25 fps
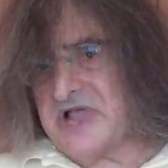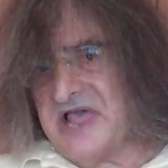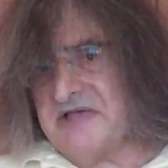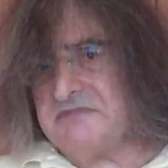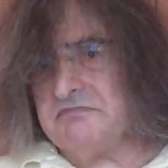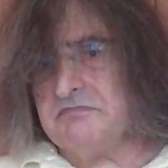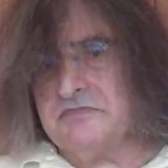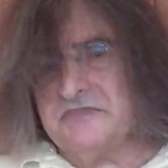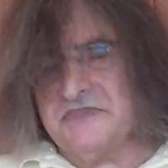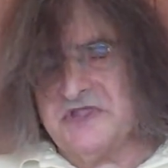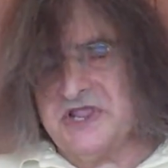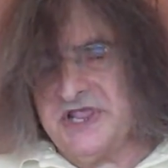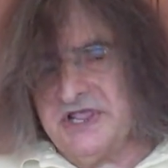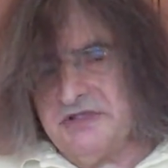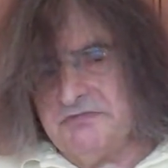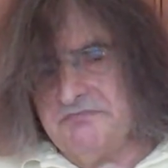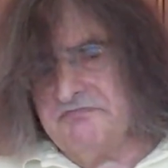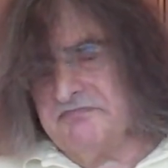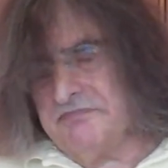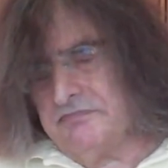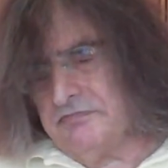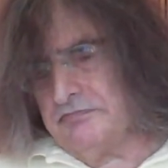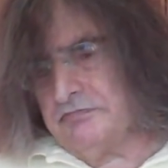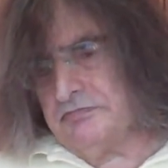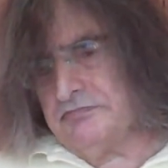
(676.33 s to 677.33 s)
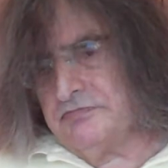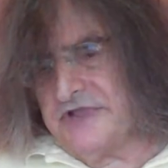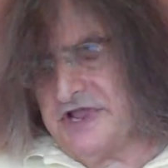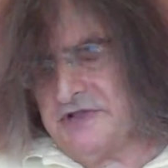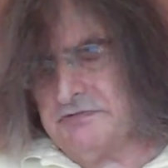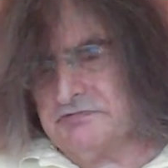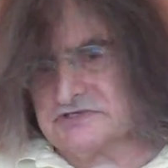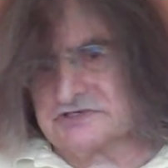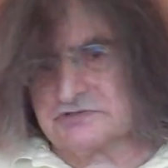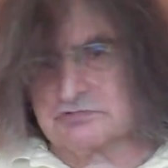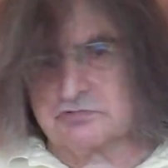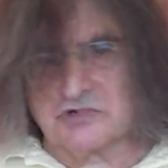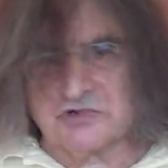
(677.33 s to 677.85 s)
And he
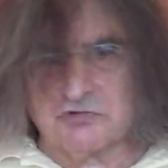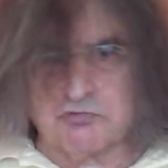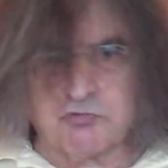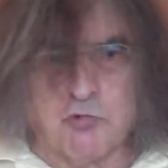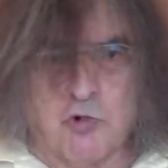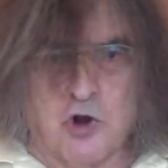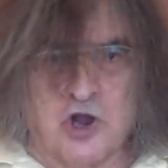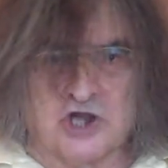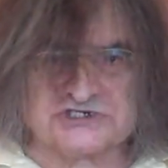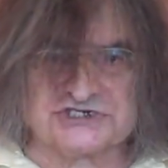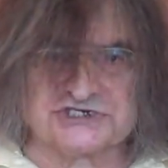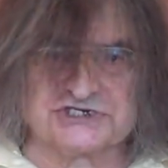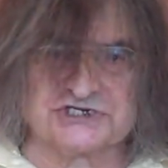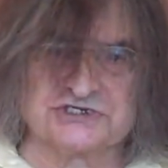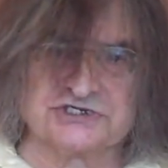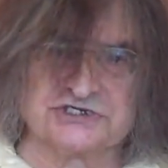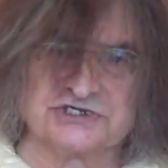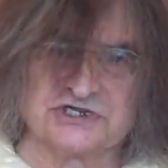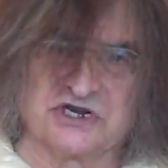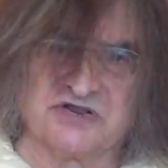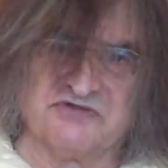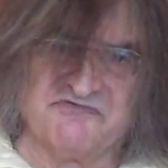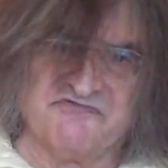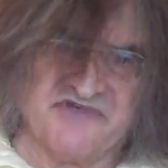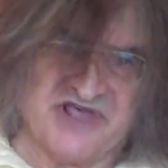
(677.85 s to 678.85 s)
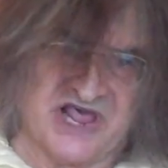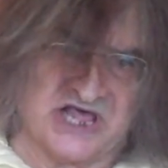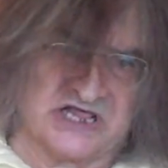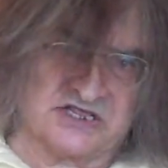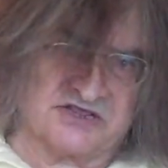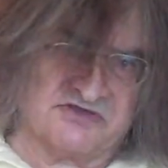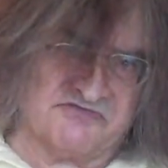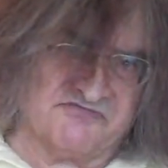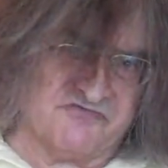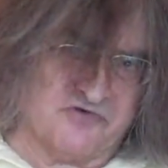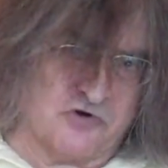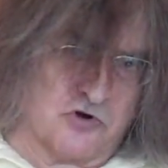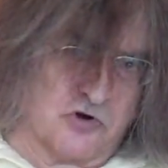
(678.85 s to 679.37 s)
was with Washington at
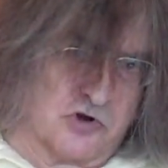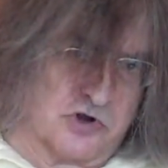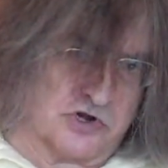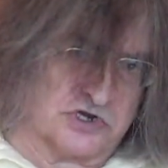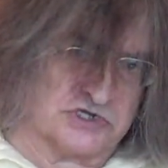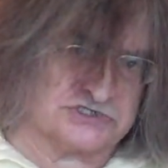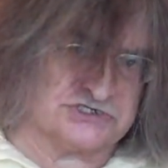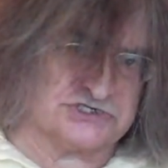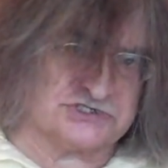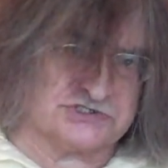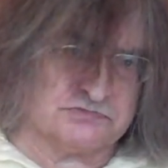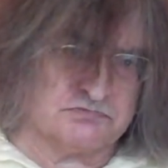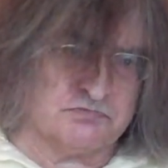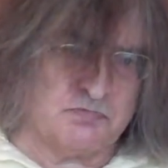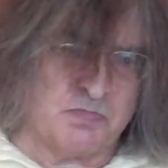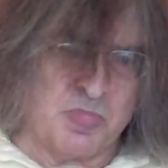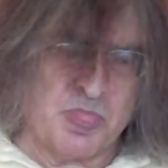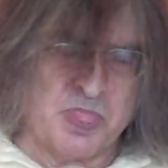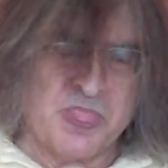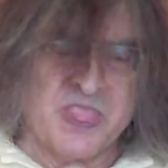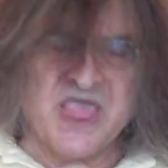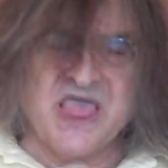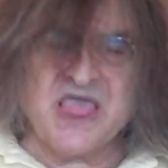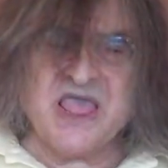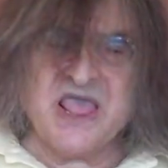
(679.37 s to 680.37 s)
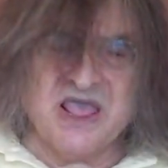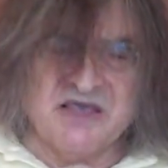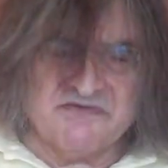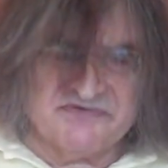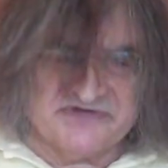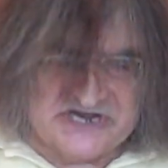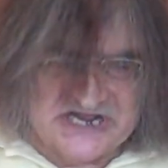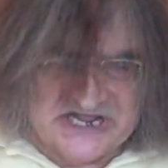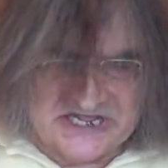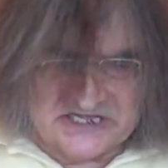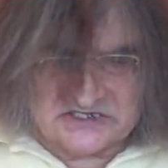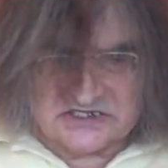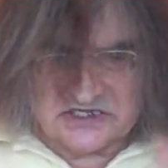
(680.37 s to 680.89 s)
Valley Forge.
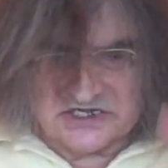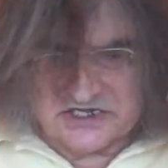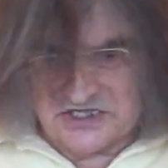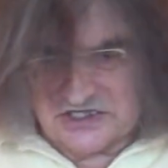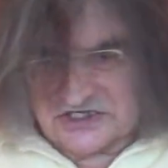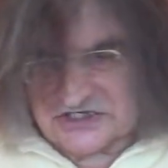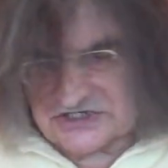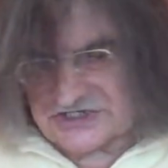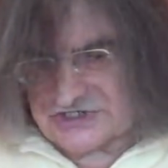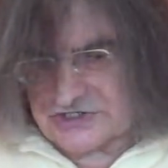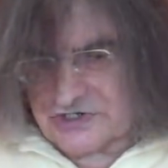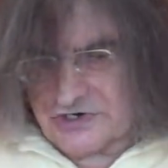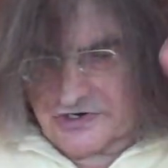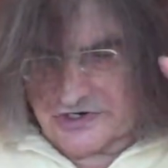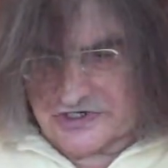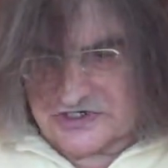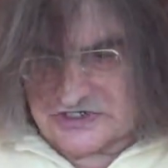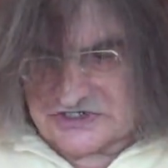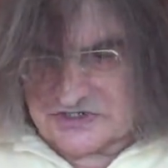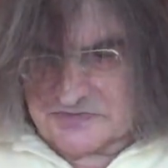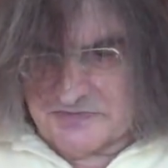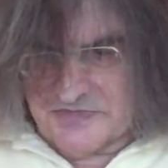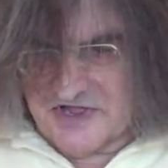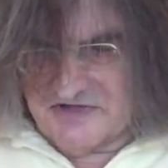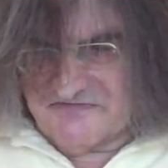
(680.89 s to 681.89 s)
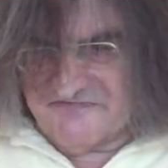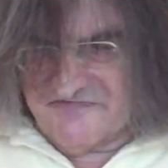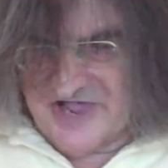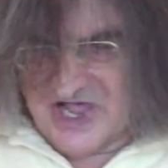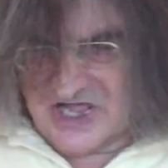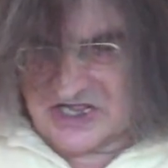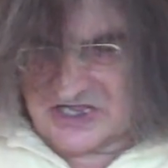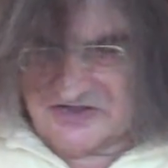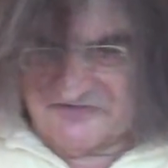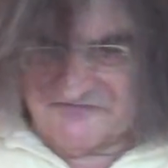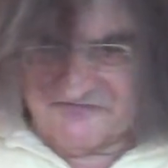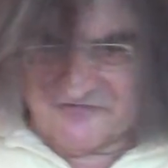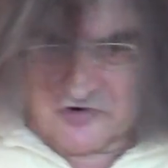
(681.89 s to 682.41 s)
Evidently, the stories about
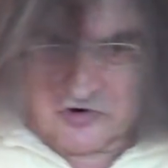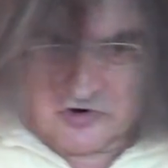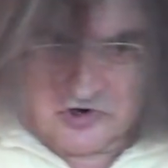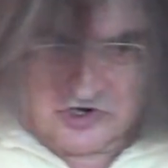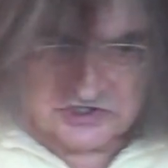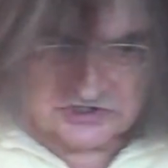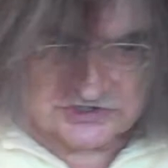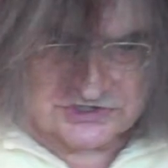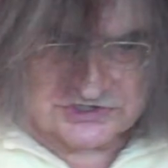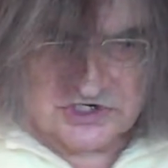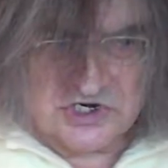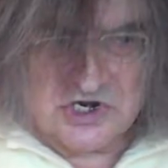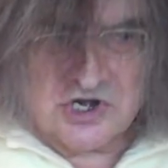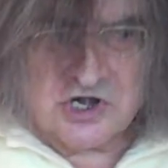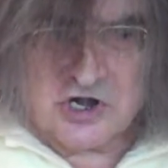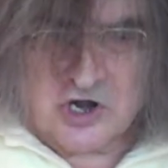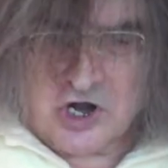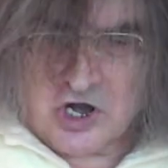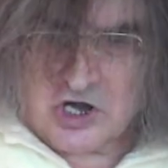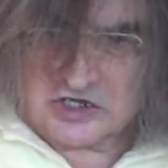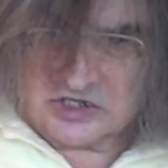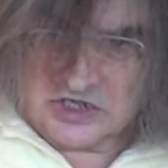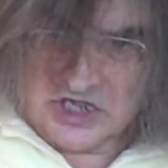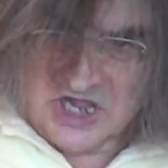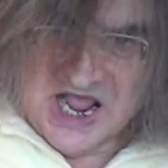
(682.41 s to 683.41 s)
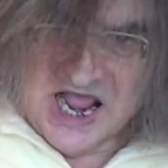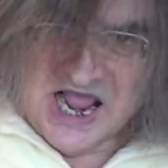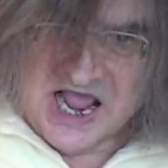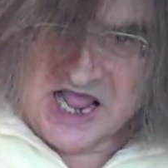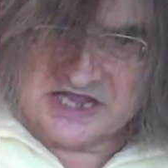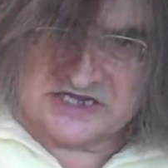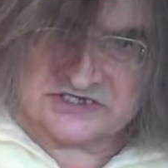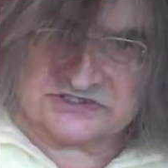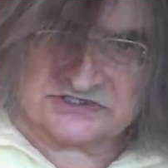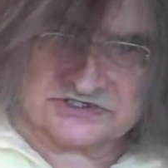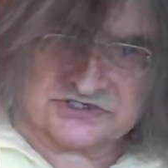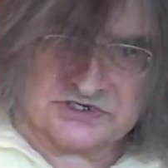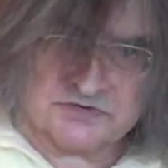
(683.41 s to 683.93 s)
Valley Forge are
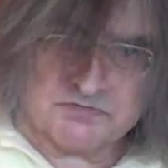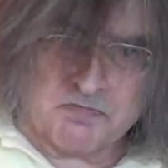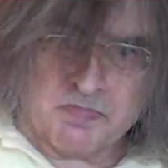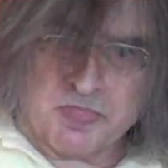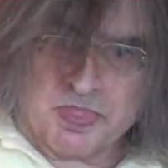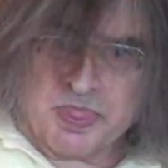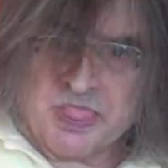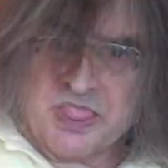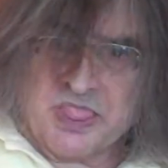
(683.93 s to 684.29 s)
lies,